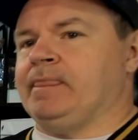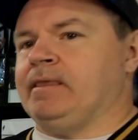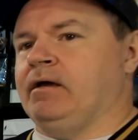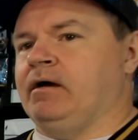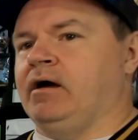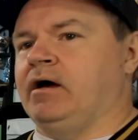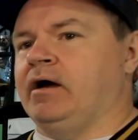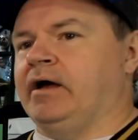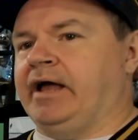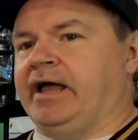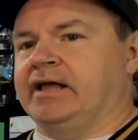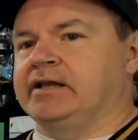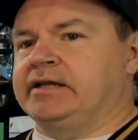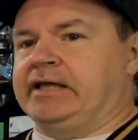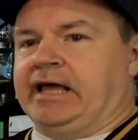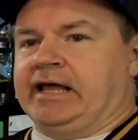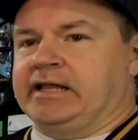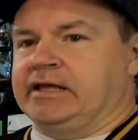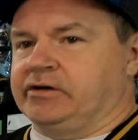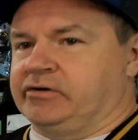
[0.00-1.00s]
and
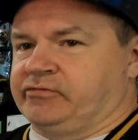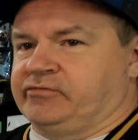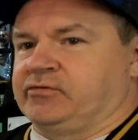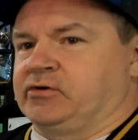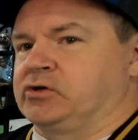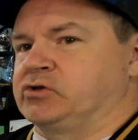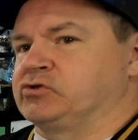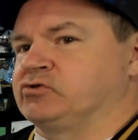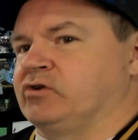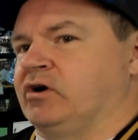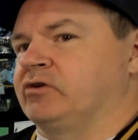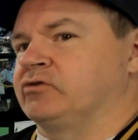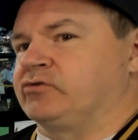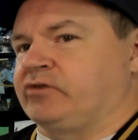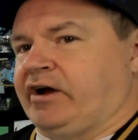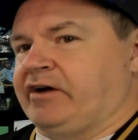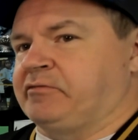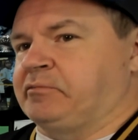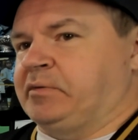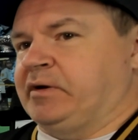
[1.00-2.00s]
getting a first-round
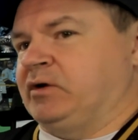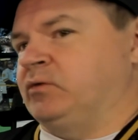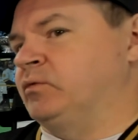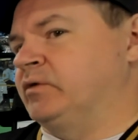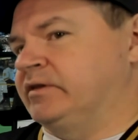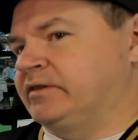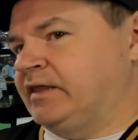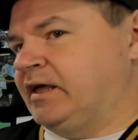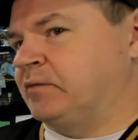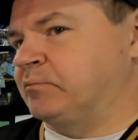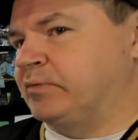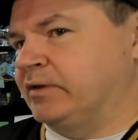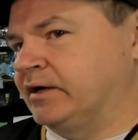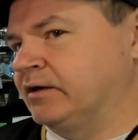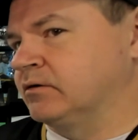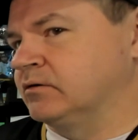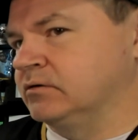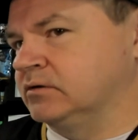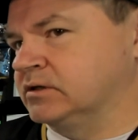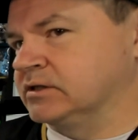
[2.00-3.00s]
draft pick with that
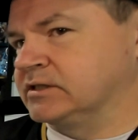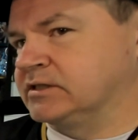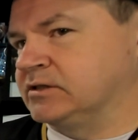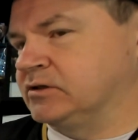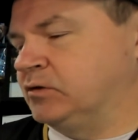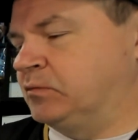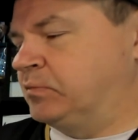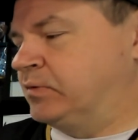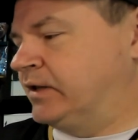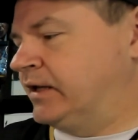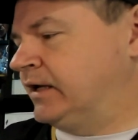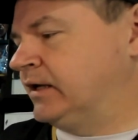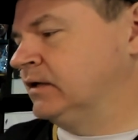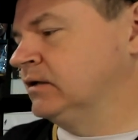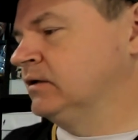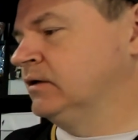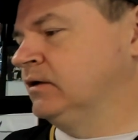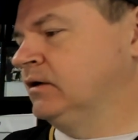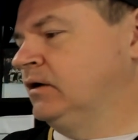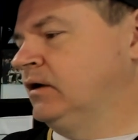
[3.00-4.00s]
player who can still play
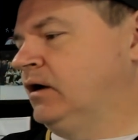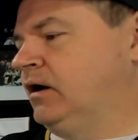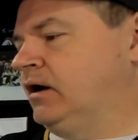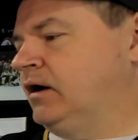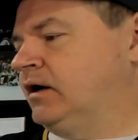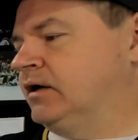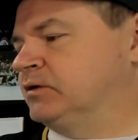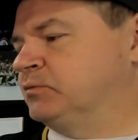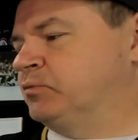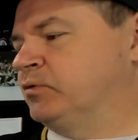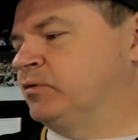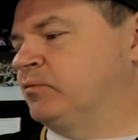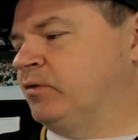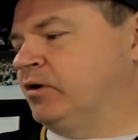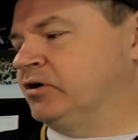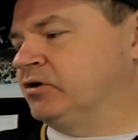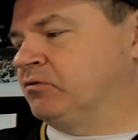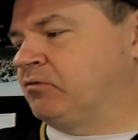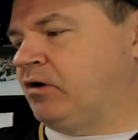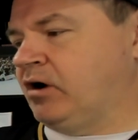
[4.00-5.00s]
to put them
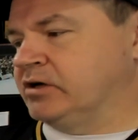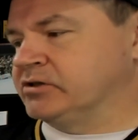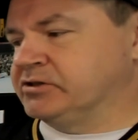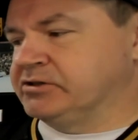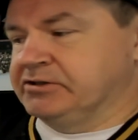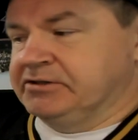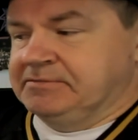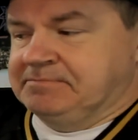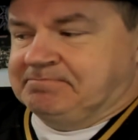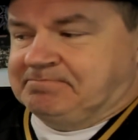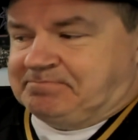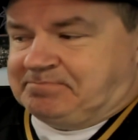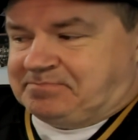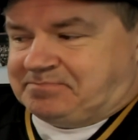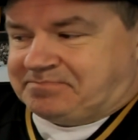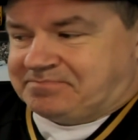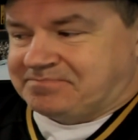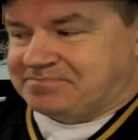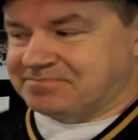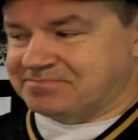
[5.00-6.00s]
on your roster,
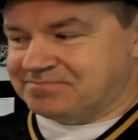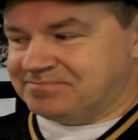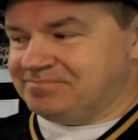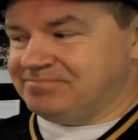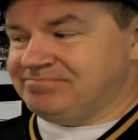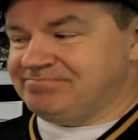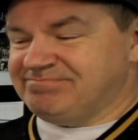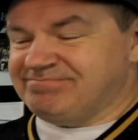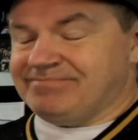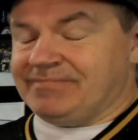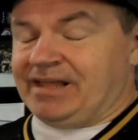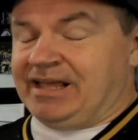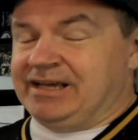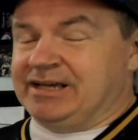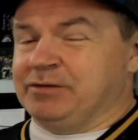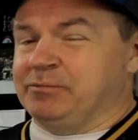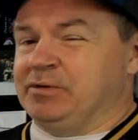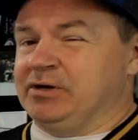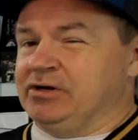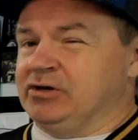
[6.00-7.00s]
it
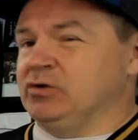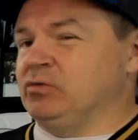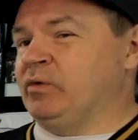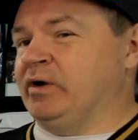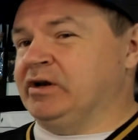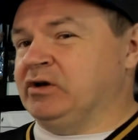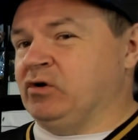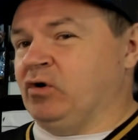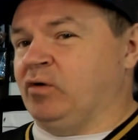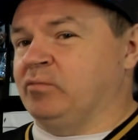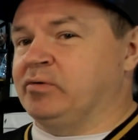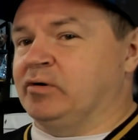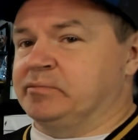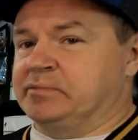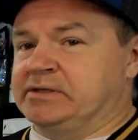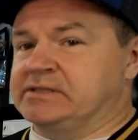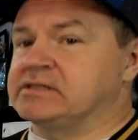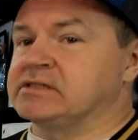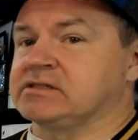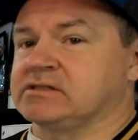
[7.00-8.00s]
could be a good way to go about
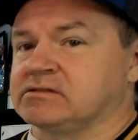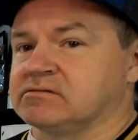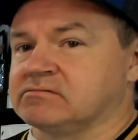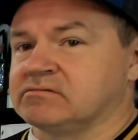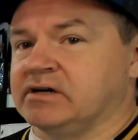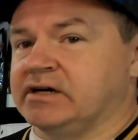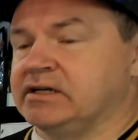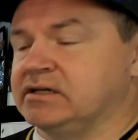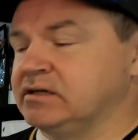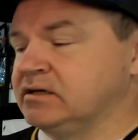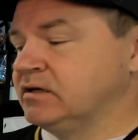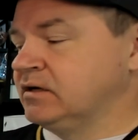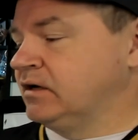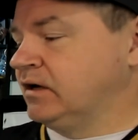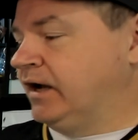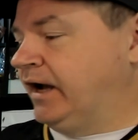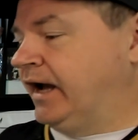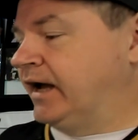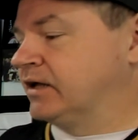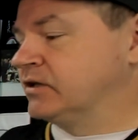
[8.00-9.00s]
business, right?
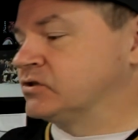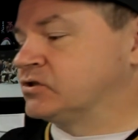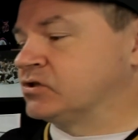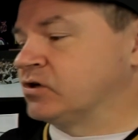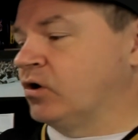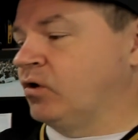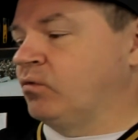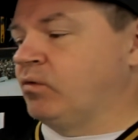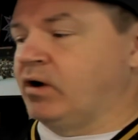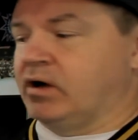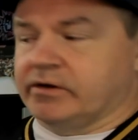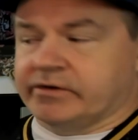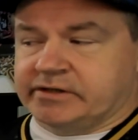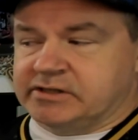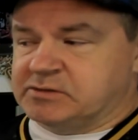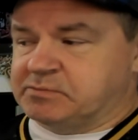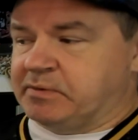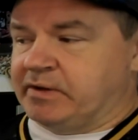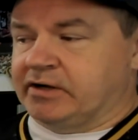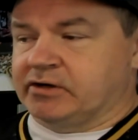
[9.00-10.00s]
And so while
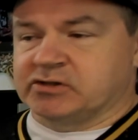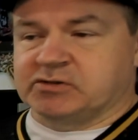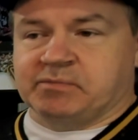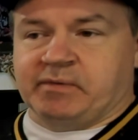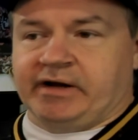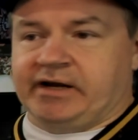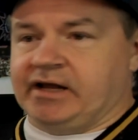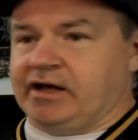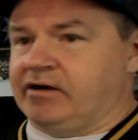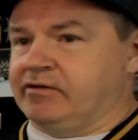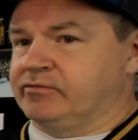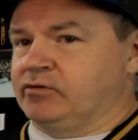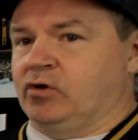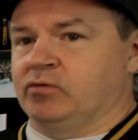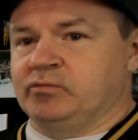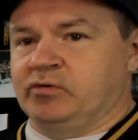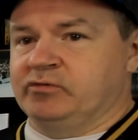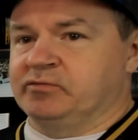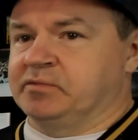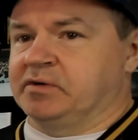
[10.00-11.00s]
these players might have no
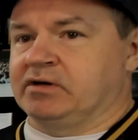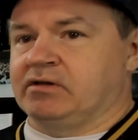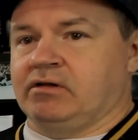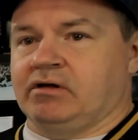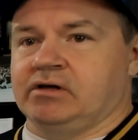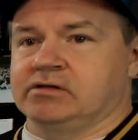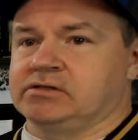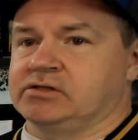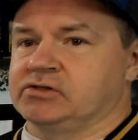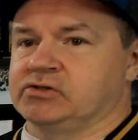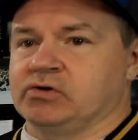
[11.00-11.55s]
movement clauses,